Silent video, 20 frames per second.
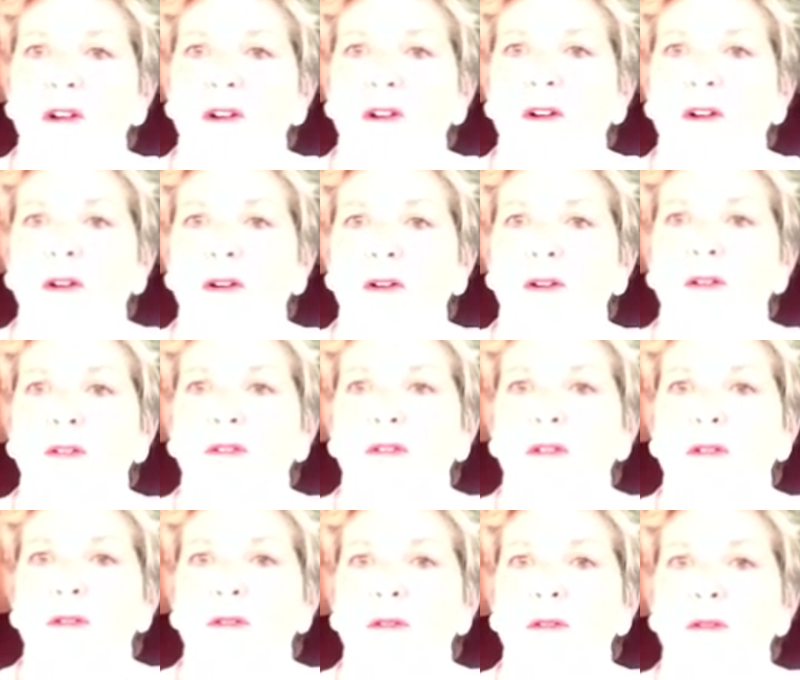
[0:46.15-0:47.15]
occurs
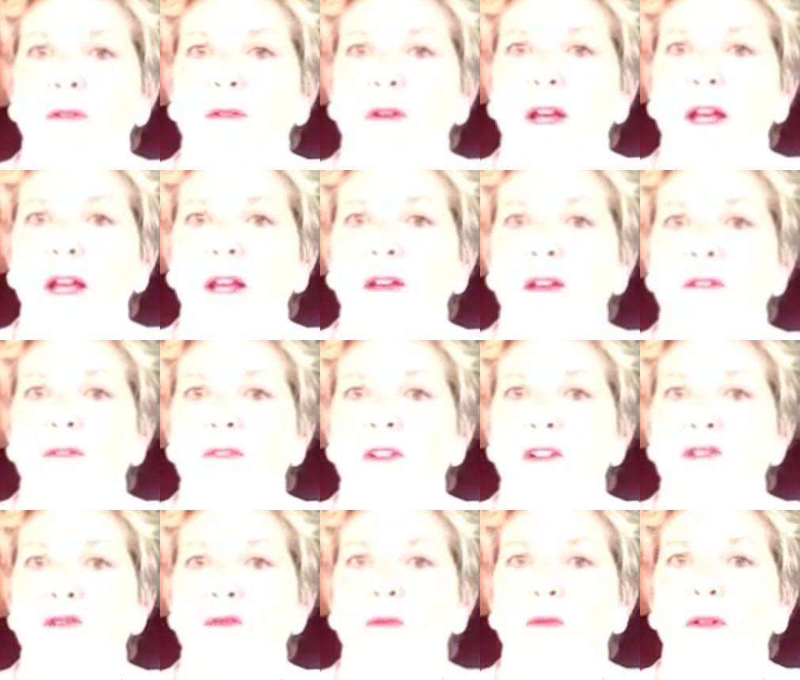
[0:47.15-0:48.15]
through
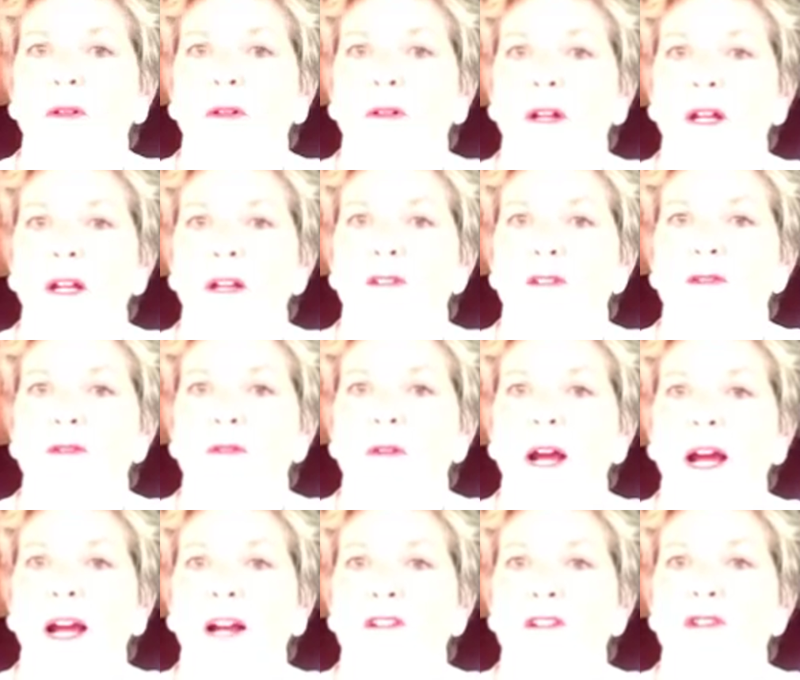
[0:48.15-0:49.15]
individual
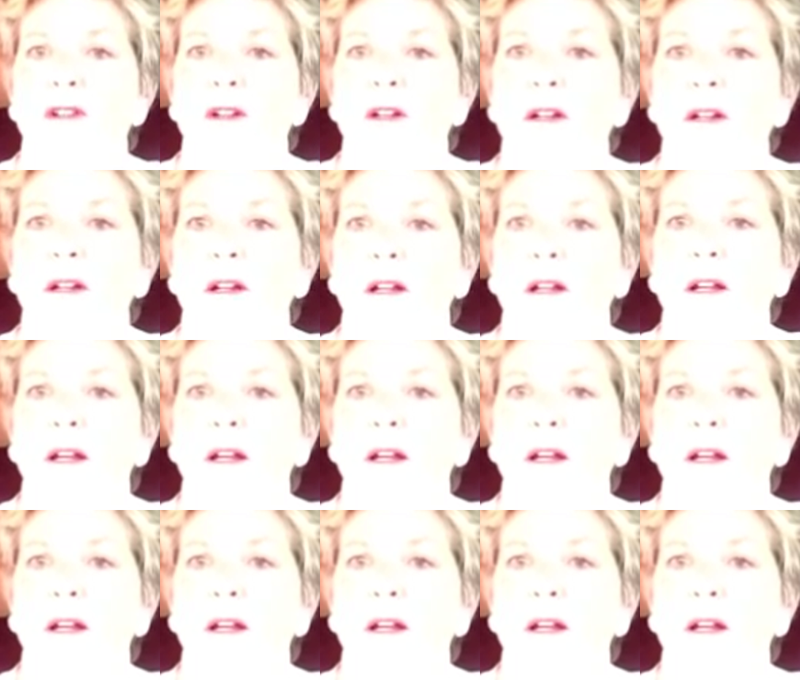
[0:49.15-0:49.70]
interaction